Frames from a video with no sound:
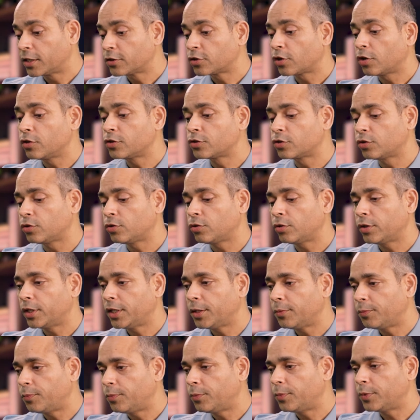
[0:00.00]
is also
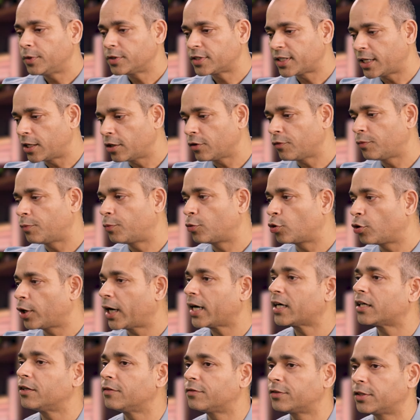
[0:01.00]
a set of
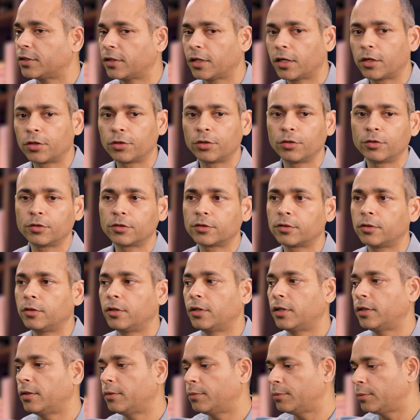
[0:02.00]
proactive scenarios.
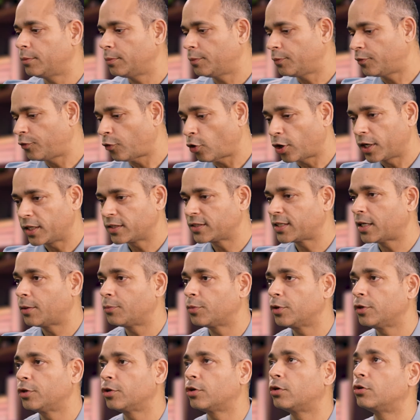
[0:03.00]
For
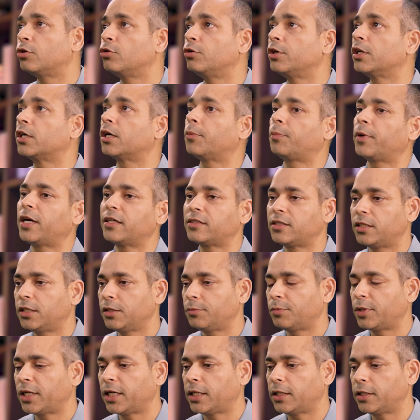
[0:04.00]
example, you're doing capacity
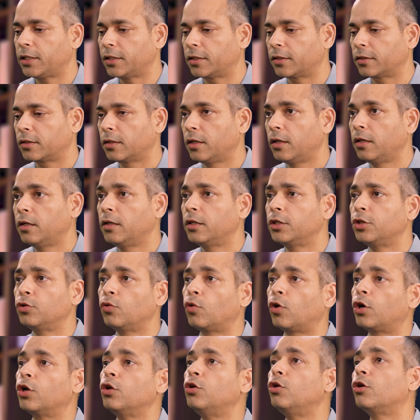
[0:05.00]
planning. You
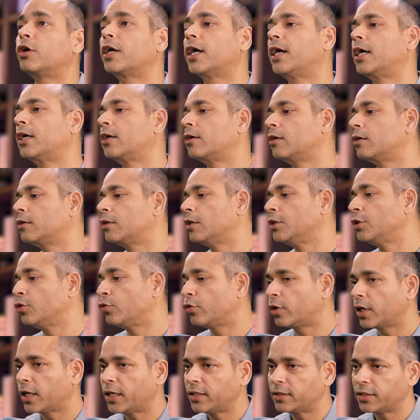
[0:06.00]
want to look at the
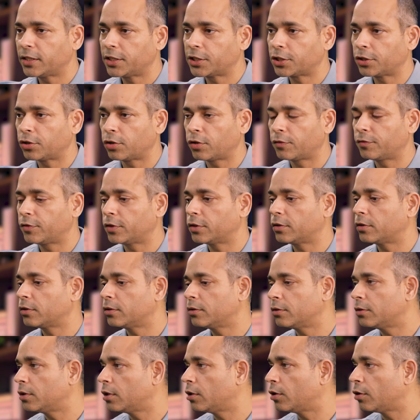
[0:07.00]
utilization of
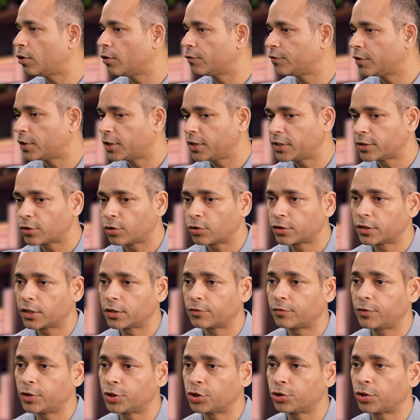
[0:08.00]
the
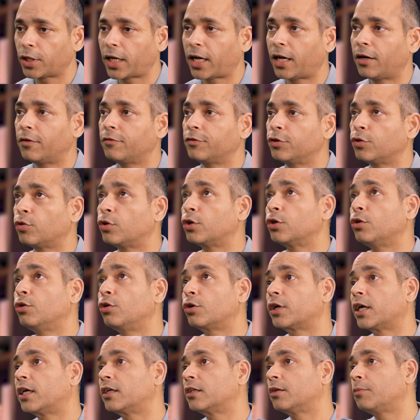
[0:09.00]
resources which you have. You want to
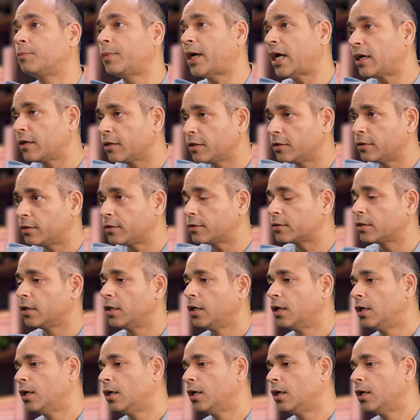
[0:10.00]
look at the patterns